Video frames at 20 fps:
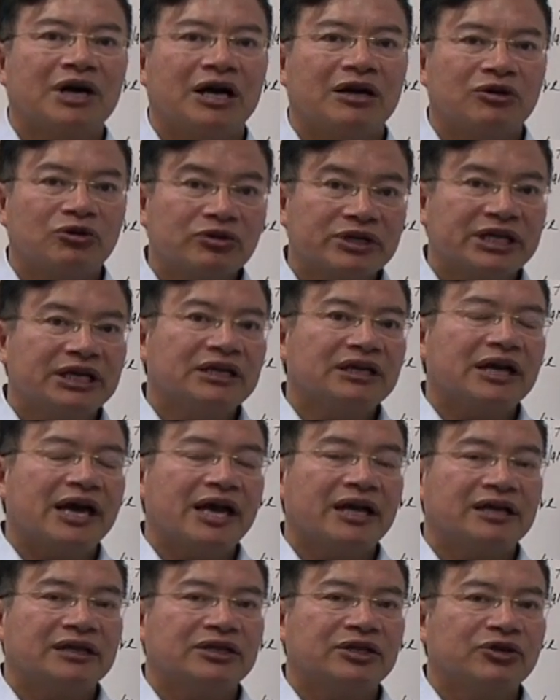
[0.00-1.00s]
and looking
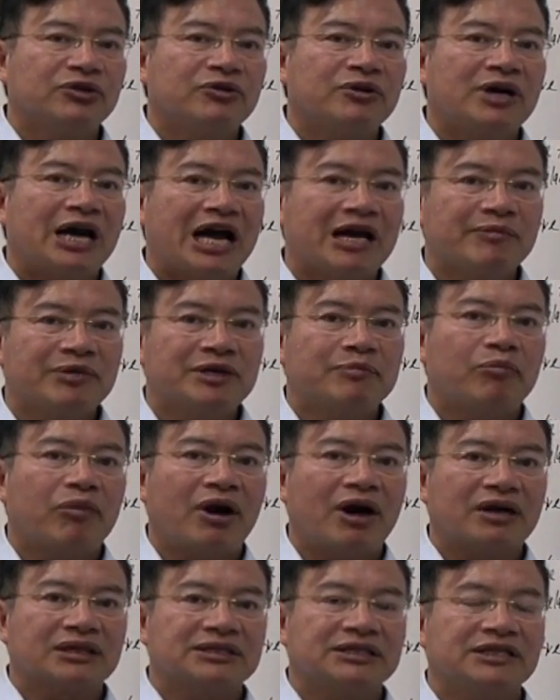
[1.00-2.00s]
at your IP
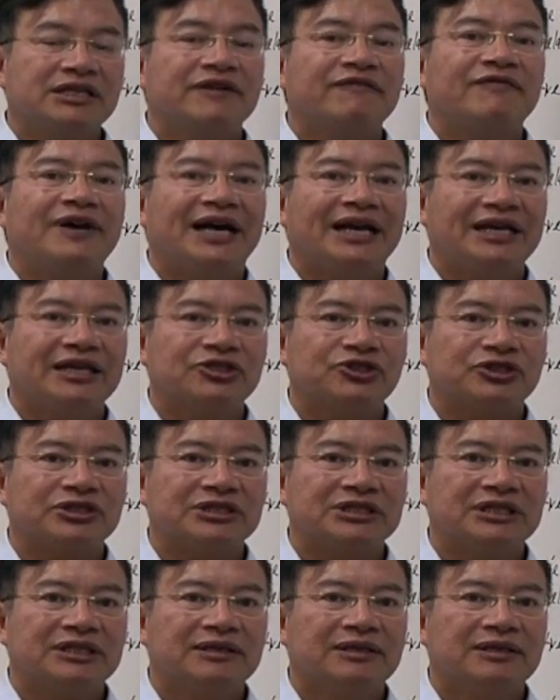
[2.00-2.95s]
blocks EM violation.